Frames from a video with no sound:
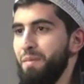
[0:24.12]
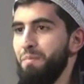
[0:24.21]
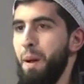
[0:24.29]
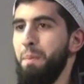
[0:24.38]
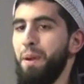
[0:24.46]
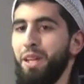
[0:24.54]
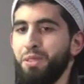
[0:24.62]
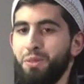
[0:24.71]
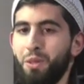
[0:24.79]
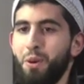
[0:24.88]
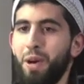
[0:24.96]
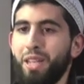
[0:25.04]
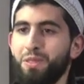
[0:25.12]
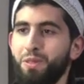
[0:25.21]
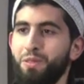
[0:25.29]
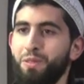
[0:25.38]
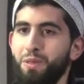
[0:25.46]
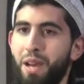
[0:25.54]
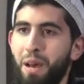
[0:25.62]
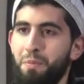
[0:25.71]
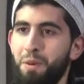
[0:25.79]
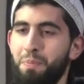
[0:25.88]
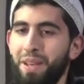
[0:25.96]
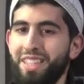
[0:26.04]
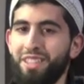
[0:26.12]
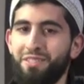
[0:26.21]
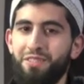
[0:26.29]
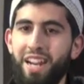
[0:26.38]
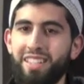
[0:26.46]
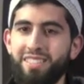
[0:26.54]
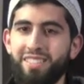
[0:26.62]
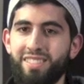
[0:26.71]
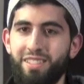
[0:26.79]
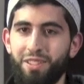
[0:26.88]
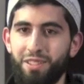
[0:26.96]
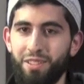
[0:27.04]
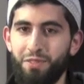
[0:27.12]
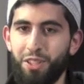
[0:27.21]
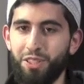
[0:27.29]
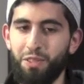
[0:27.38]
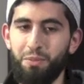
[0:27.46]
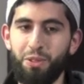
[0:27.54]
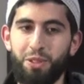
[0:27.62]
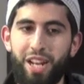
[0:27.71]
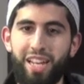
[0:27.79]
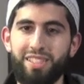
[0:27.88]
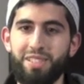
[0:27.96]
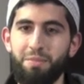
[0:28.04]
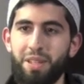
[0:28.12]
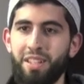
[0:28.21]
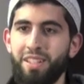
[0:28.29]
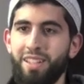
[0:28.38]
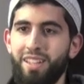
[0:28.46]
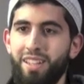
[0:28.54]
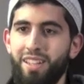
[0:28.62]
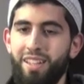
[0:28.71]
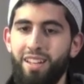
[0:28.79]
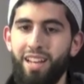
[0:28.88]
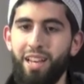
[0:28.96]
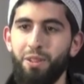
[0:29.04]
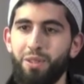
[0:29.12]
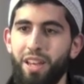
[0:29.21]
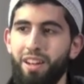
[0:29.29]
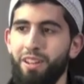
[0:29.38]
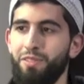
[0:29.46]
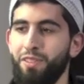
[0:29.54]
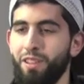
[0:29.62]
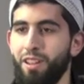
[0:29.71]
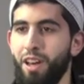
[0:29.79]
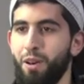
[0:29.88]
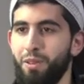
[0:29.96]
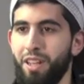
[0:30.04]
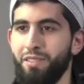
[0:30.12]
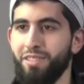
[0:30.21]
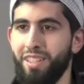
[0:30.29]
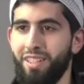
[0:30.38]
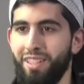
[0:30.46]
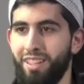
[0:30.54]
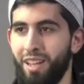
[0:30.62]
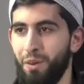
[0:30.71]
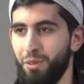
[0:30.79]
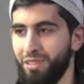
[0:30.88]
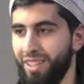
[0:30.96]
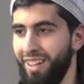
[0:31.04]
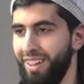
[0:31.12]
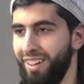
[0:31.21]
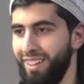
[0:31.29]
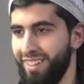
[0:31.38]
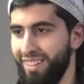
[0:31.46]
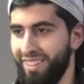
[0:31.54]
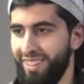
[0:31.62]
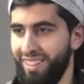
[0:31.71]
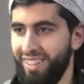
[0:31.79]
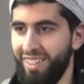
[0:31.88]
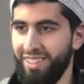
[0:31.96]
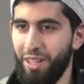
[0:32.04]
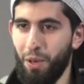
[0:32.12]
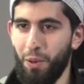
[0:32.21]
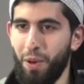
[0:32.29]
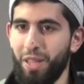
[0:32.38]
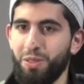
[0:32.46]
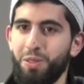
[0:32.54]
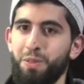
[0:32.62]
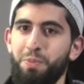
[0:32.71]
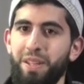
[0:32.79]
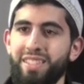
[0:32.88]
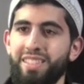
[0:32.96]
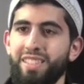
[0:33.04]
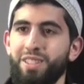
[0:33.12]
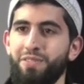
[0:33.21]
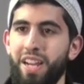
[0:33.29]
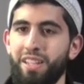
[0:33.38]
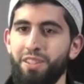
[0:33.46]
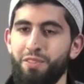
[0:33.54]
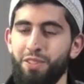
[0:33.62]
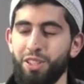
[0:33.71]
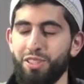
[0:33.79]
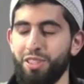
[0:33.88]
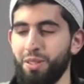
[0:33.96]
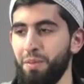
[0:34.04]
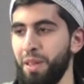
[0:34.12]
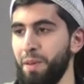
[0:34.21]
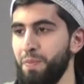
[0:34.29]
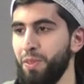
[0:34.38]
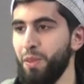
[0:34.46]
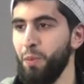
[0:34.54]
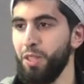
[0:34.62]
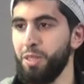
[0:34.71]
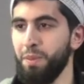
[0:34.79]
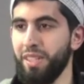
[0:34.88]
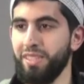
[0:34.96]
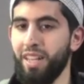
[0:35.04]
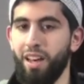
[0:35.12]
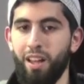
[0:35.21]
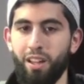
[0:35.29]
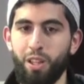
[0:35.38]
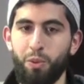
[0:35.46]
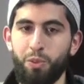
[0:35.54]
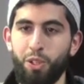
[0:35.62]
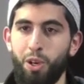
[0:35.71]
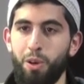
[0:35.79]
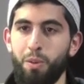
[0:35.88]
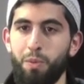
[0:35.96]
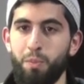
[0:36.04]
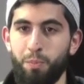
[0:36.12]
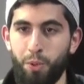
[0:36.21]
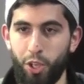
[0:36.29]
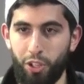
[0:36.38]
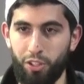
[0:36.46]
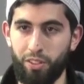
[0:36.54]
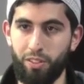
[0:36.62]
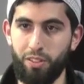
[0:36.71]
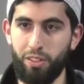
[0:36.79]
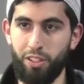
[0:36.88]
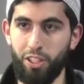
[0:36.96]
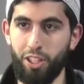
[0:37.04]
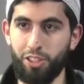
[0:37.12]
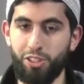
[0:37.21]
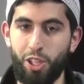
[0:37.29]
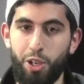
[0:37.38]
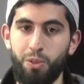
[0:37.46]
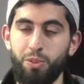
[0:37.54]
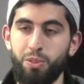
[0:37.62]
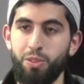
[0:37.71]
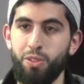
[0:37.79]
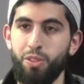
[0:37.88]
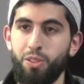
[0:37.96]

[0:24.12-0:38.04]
My parents would always repeat the phrase, the verse from the Quran to me, La yukallifu Allahu nafsan illa wusaha. They always repeat this phrase, the verse to me, which means that Allah will not burden a soul